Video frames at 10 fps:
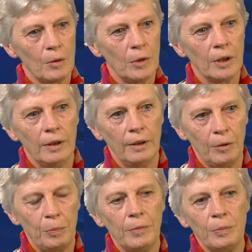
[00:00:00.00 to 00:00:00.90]

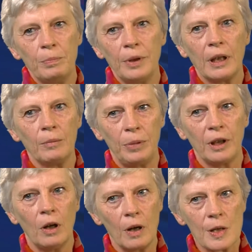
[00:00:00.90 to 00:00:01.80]

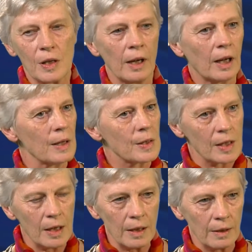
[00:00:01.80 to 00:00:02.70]
because I can
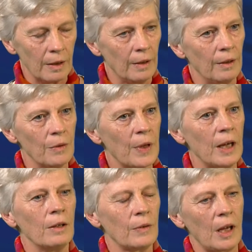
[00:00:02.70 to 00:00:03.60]
see
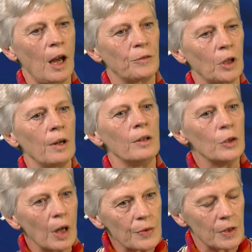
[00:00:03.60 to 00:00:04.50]
they have
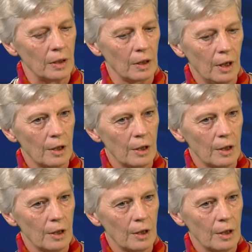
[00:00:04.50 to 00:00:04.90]
done nothing